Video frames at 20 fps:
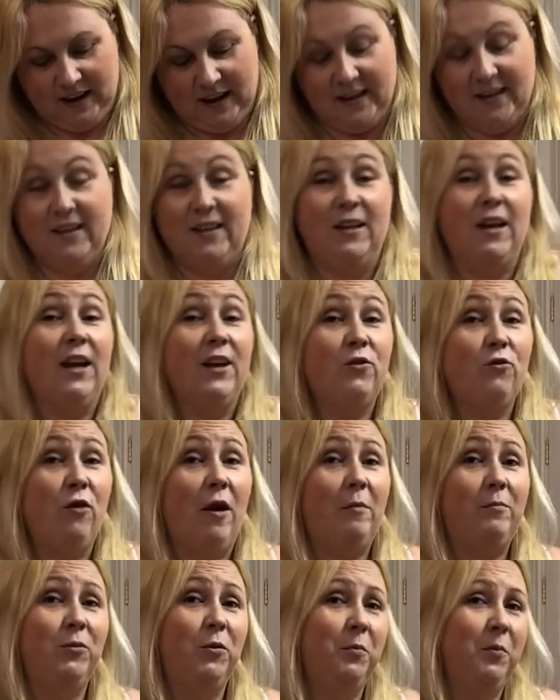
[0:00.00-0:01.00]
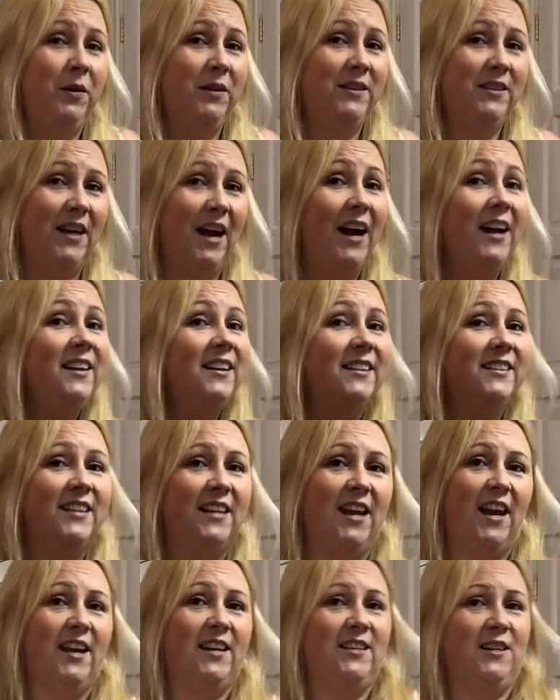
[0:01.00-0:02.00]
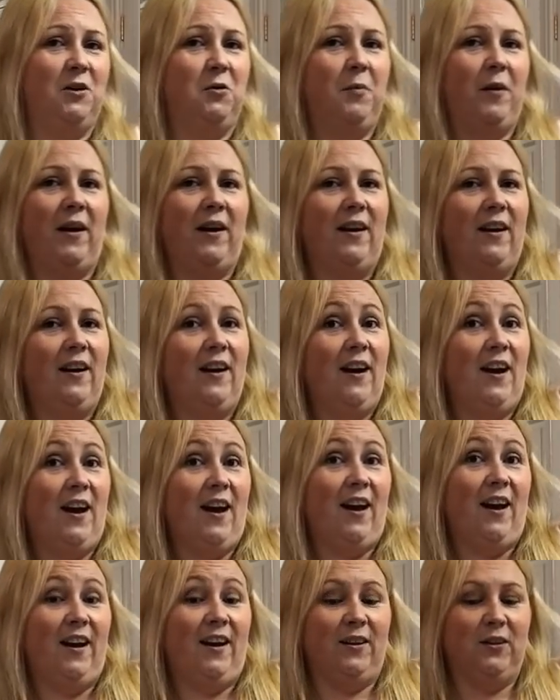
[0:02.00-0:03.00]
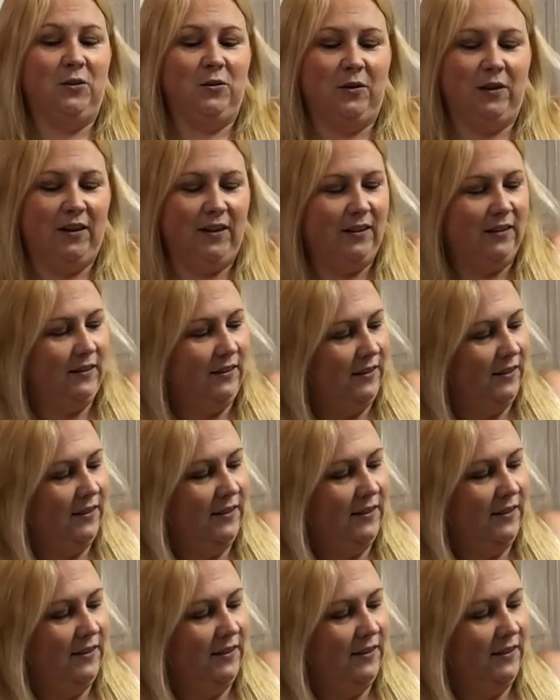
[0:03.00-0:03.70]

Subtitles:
And it's wrapped up inside the DHL bag as well.